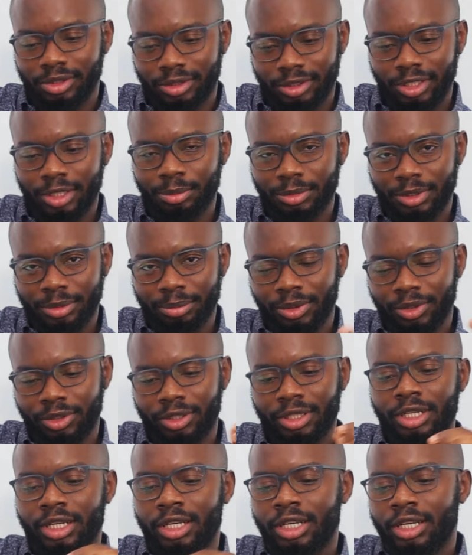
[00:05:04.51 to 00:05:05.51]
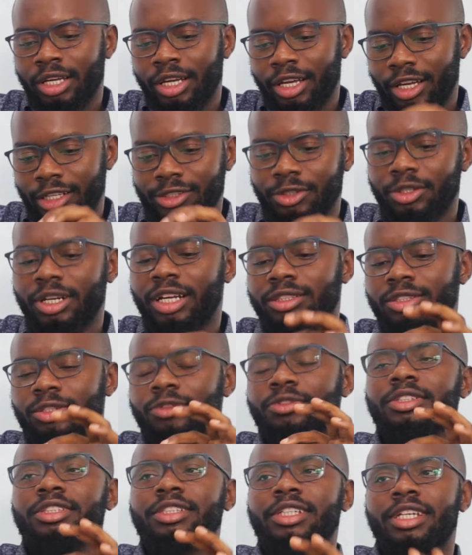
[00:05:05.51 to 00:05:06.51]
the same thing, but it's not as
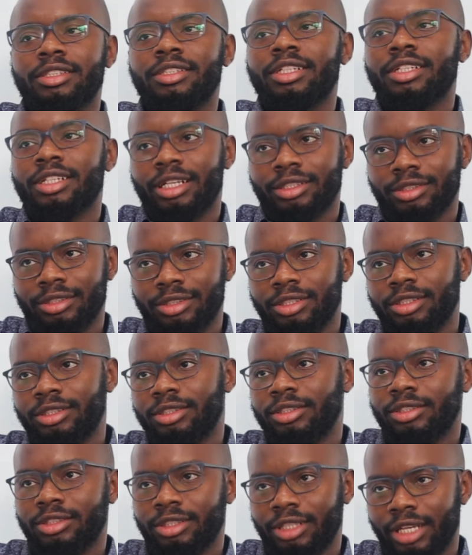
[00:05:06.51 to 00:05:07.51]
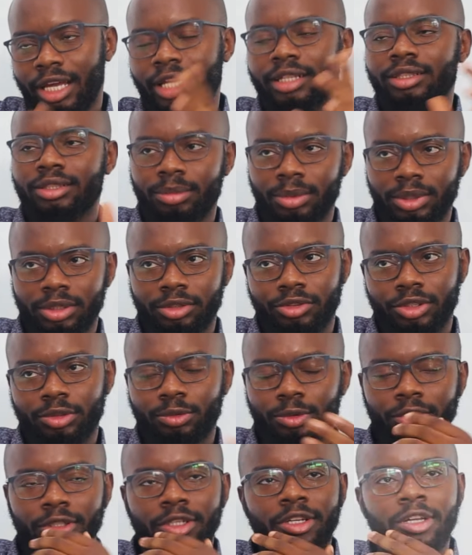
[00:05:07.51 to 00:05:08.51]
sophisticated as this and the military
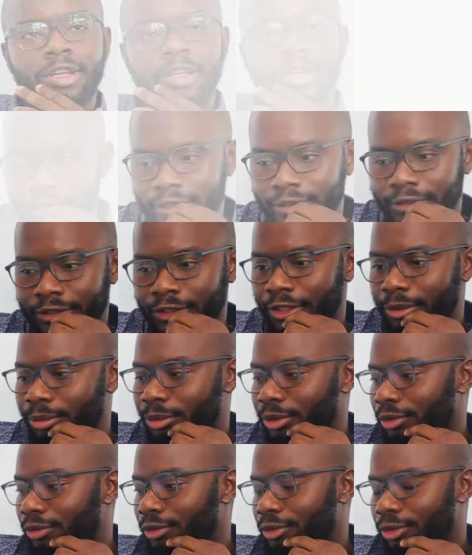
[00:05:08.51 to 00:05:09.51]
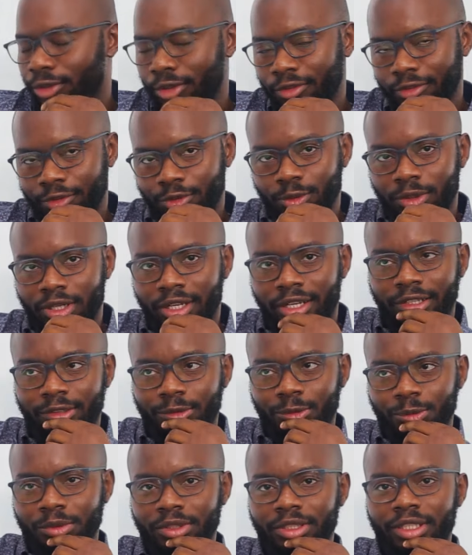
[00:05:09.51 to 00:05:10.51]
one. In terms of software,
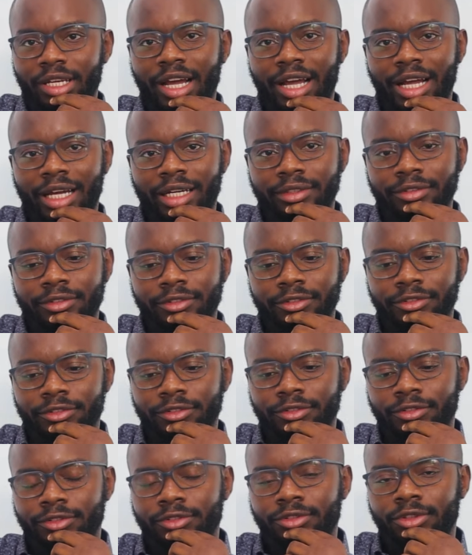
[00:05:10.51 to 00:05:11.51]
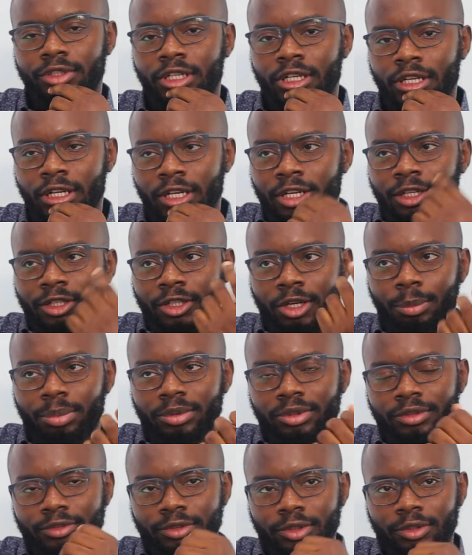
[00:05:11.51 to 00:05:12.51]
we have a
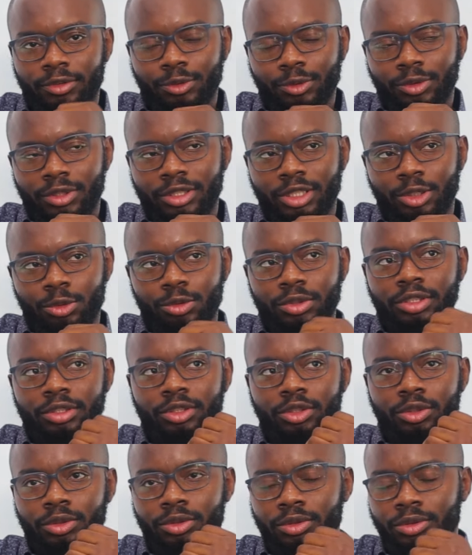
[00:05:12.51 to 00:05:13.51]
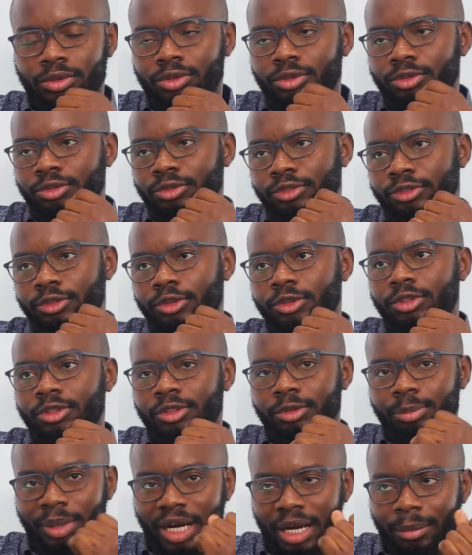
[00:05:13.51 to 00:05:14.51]
couple of software that we use
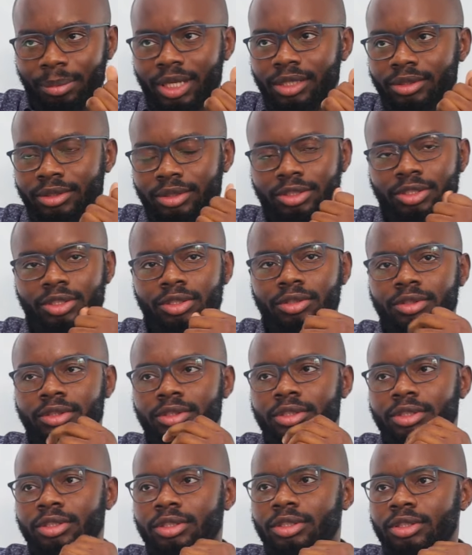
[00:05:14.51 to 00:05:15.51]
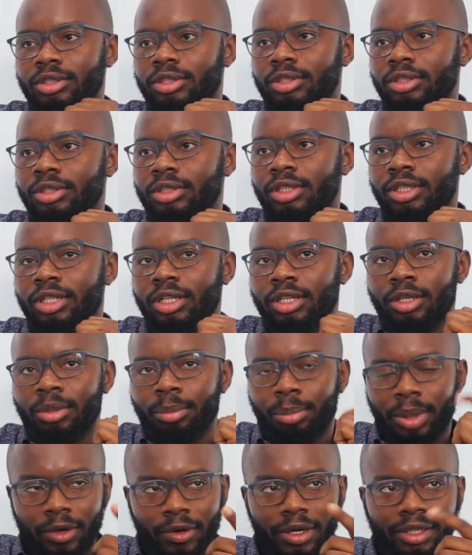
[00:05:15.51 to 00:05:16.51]
for pipeline security,
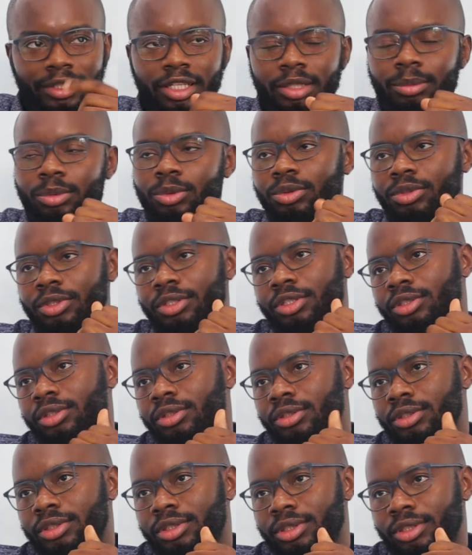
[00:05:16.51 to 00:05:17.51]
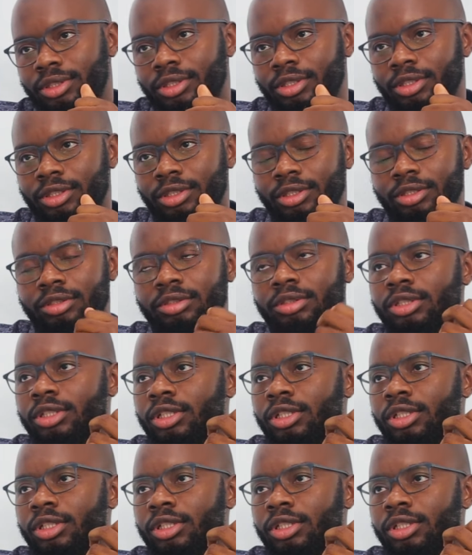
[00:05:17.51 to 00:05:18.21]
power cable security,